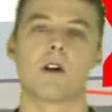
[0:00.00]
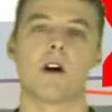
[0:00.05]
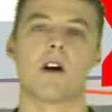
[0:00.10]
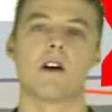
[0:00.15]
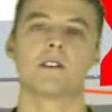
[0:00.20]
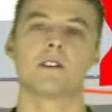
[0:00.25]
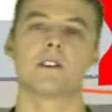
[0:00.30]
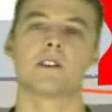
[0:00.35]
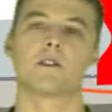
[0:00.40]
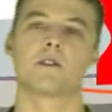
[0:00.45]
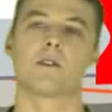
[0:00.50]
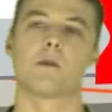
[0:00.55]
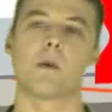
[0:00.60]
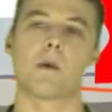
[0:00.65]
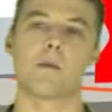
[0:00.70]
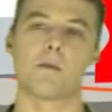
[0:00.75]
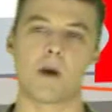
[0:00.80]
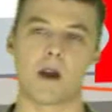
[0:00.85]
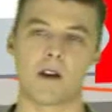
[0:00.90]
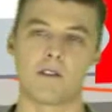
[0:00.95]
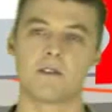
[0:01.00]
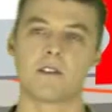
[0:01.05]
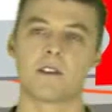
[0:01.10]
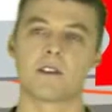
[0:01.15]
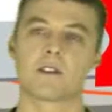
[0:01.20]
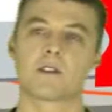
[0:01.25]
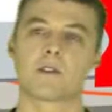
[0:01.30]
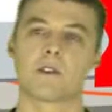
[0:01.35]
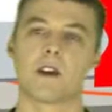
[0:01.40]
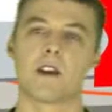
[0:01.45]
rises from above
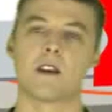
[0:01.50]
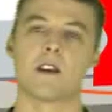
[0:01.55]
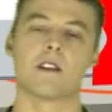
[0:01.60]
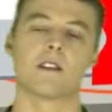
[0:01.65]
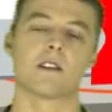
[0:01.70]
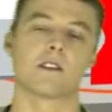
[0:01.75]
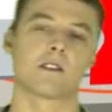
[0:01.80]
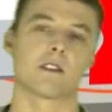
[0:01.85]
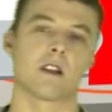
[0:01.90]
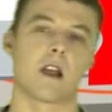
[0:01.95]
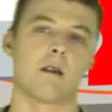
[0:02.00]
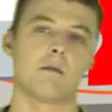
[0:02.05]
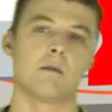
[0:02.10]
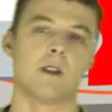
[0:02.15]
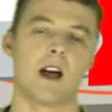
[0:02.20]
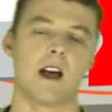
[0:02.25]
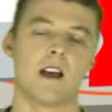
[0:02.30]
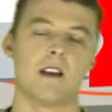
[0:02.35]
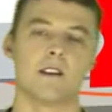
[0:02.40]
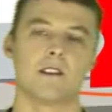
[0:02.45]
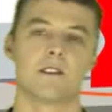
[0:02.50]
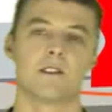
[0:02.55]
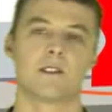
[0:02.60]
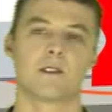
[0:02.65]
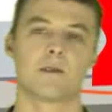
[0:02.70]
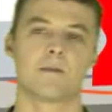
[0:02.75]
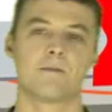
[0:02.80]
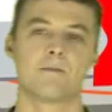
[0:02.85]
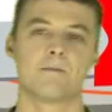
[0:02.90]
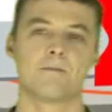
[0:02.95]
the screed and the slab
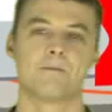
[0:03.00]
layers.